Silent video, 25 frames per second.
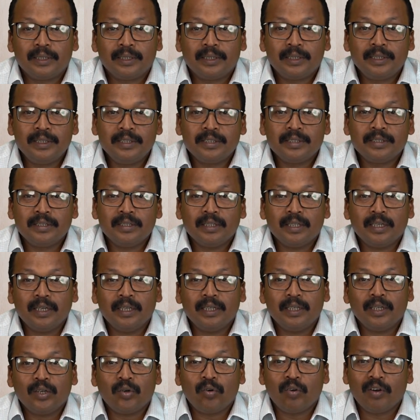Teachers
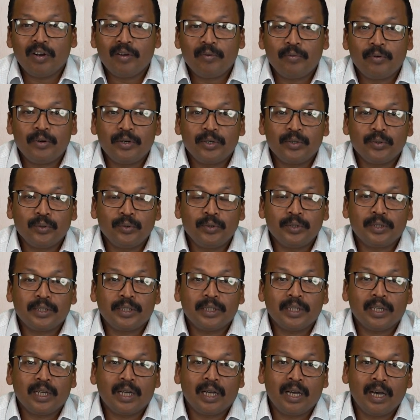can collaborate with
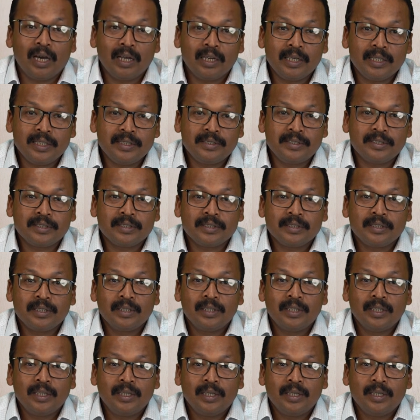colleagues,
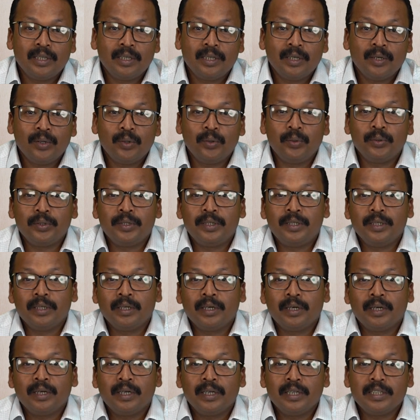with
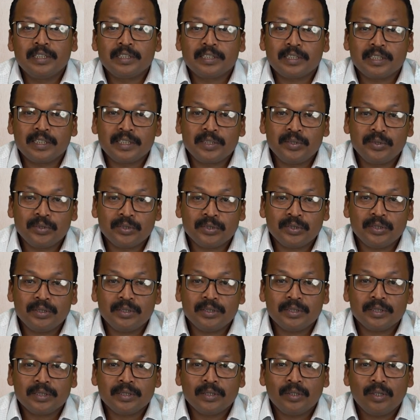their
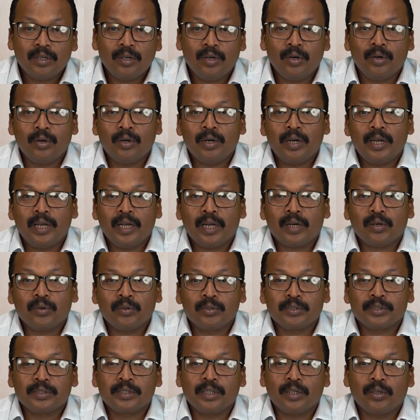institutions, or
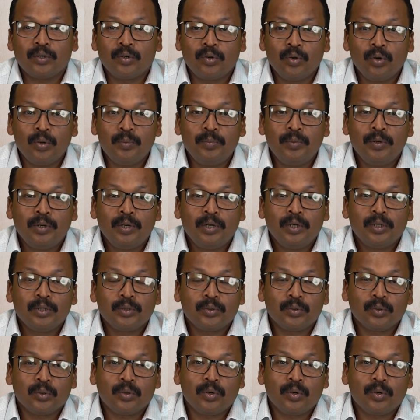across the globe to